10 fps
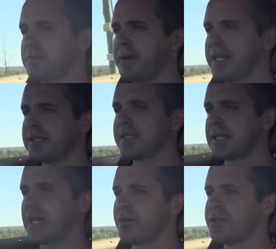that makes
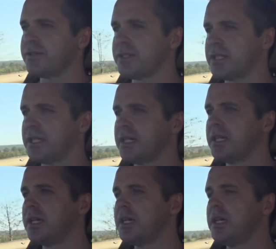this car interesting
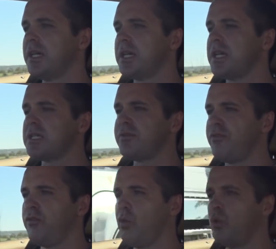is
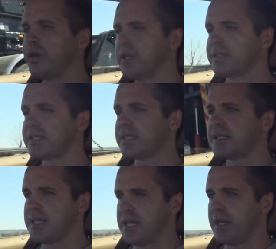4-wheel
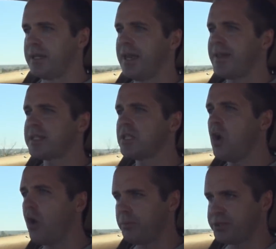steer. Now, that's
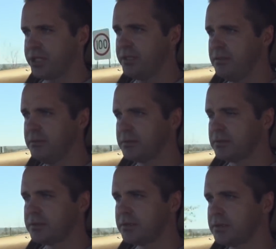an option
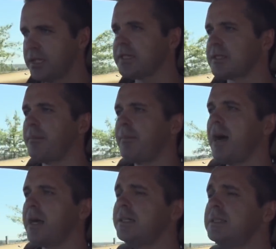in some
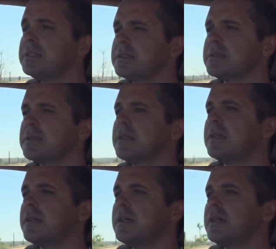markets,
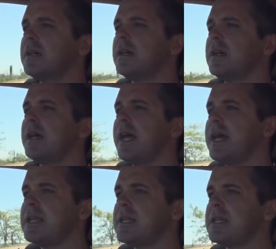
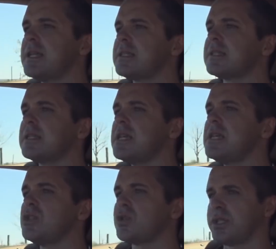and it's an
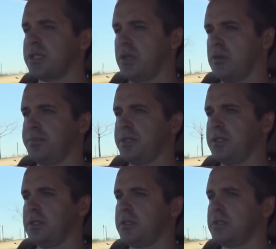interesting
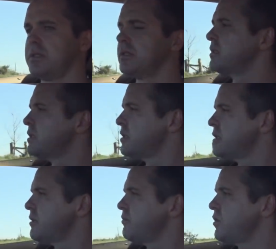option
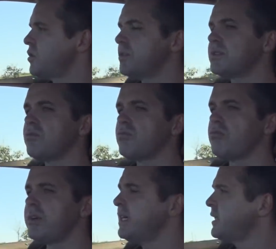because it
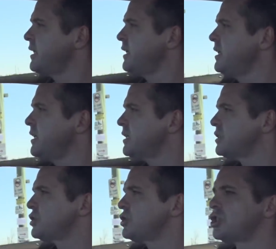really
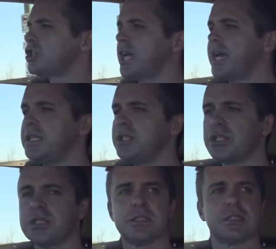
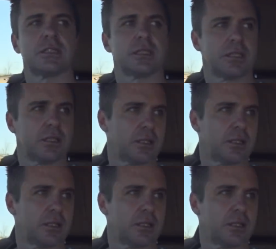changes